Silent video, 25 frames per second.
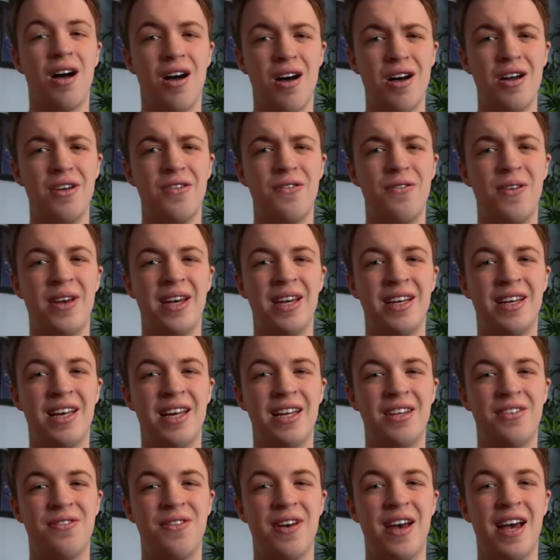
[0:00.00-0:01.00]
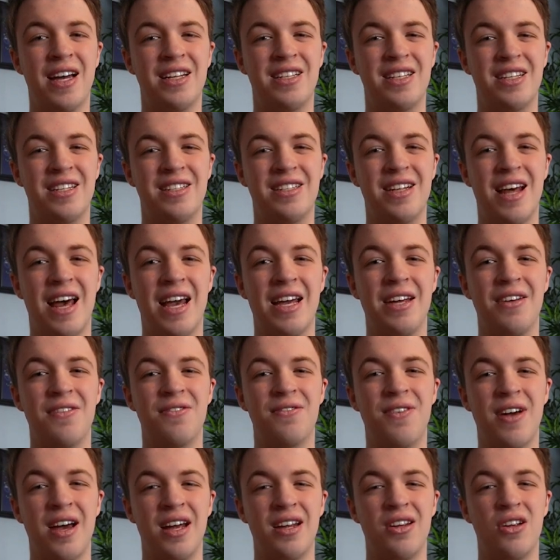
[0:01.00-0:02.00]
I think it's fair to say
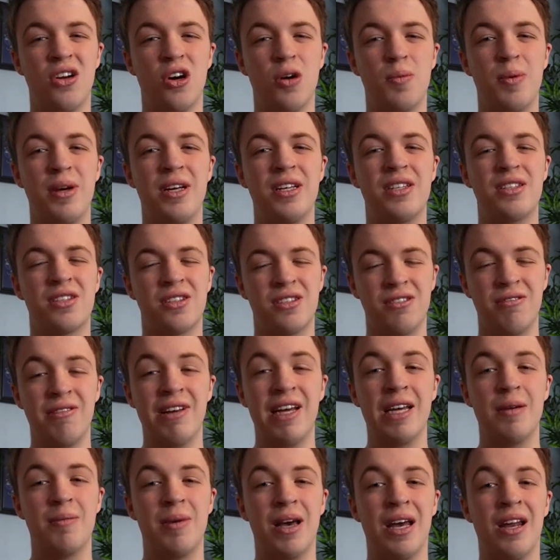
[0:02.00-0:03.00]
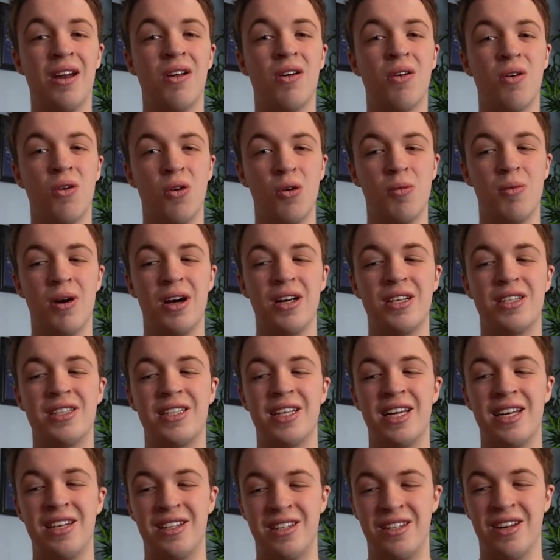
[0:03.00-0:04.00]
that you'll be screaming almost
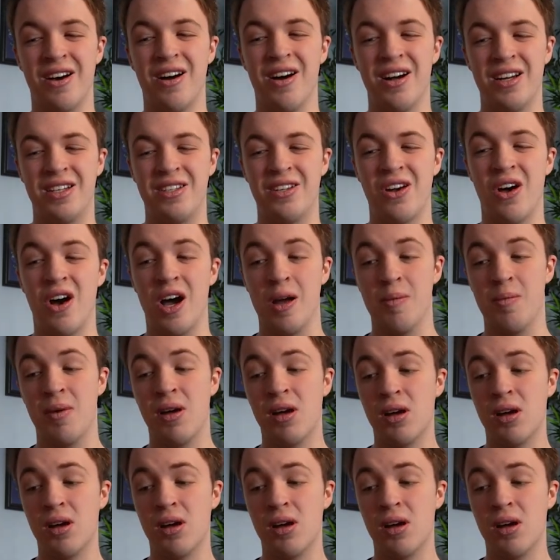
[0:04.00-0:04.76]
the entire time,